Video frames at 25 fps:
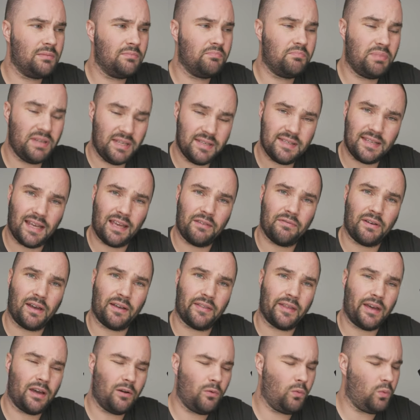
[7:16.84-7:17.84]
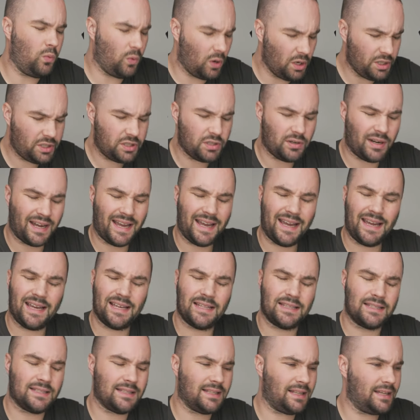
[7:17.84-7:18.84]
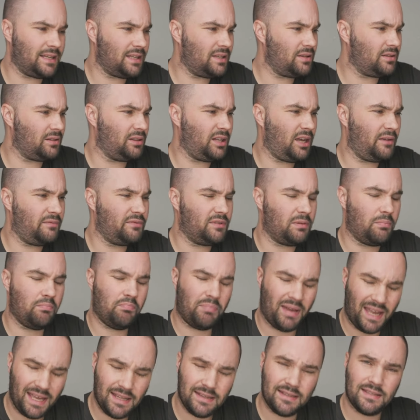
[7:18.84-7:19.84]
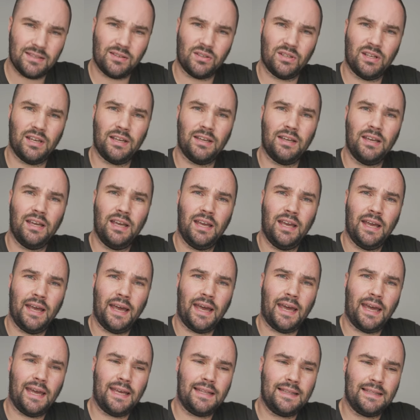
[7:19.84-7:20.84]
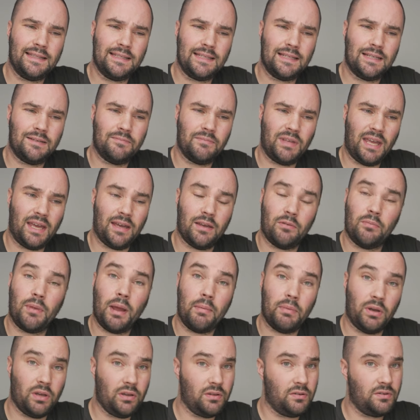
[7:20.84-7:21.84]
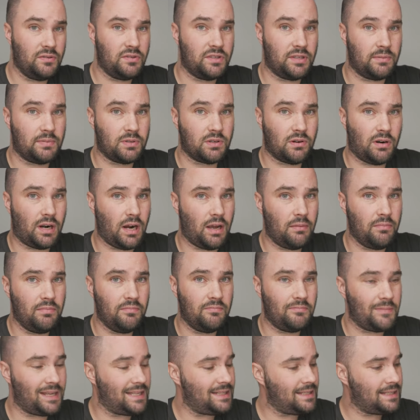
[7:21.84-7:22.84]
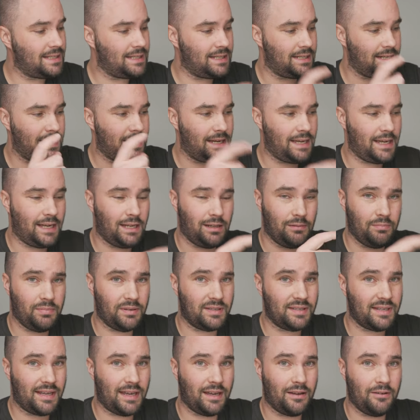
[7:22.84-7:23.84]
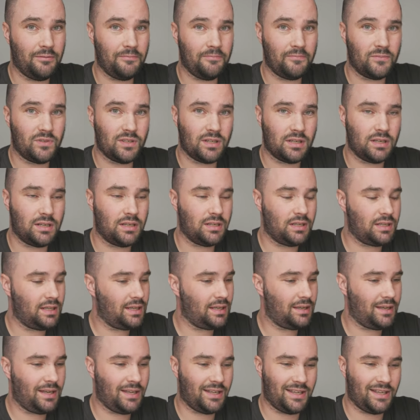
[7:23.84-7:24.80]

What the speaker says: Be safe out there, wash your hands like your life depends on it, and yeah, remember, subscribe. That's gonna help us out. It's gonna...